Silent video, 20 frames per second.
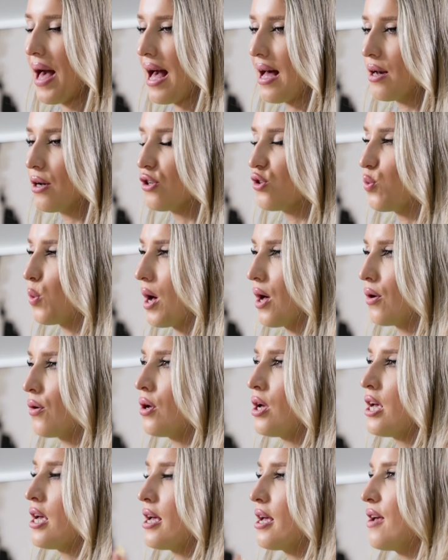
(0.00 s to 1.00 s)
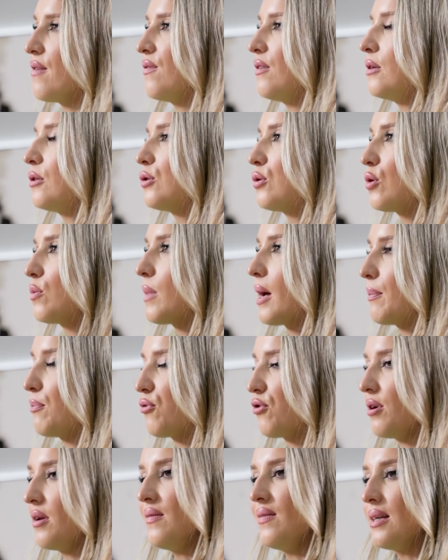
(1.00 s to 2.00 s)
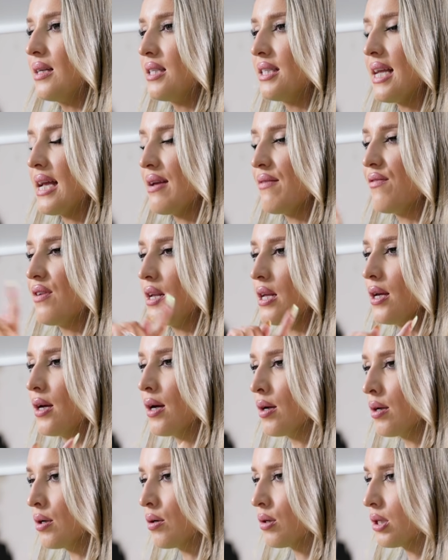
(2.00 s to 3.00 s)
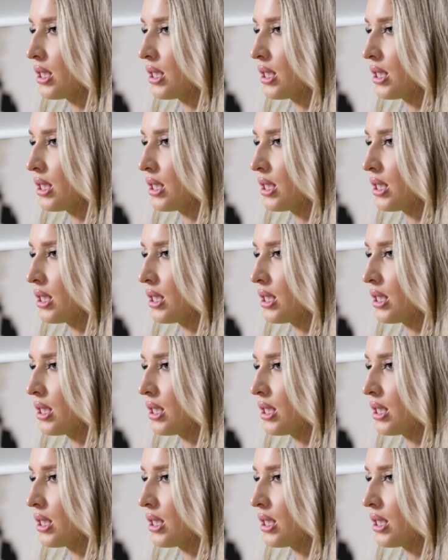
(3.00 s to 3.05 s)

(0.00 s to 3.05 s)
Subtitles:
pattern as well. If you saw my previous tape video, you'll